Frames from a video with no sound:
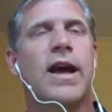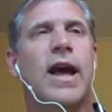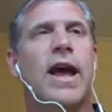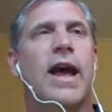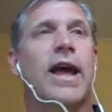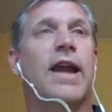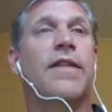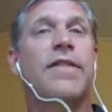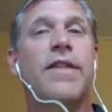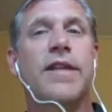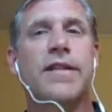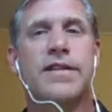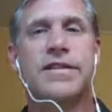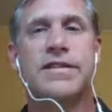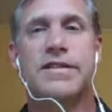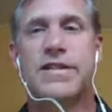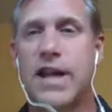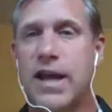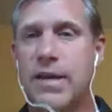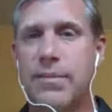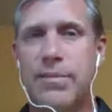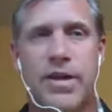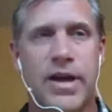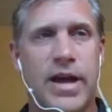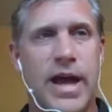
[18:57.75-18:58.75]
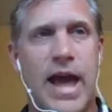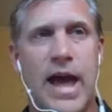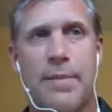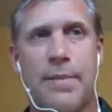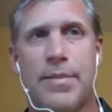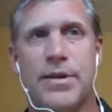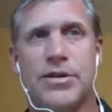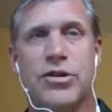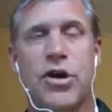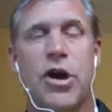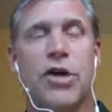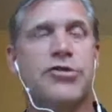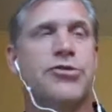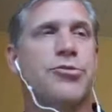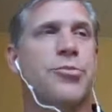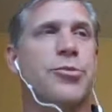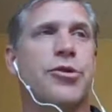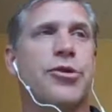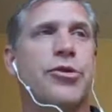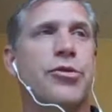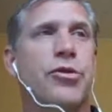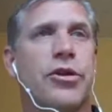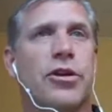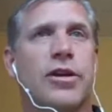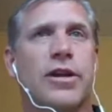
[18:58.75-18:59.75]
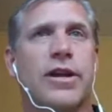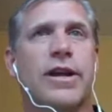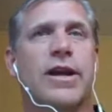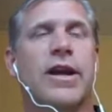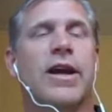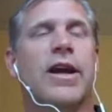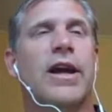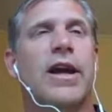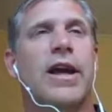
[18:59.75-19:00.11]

And I think the same thing happens entrepreneurially.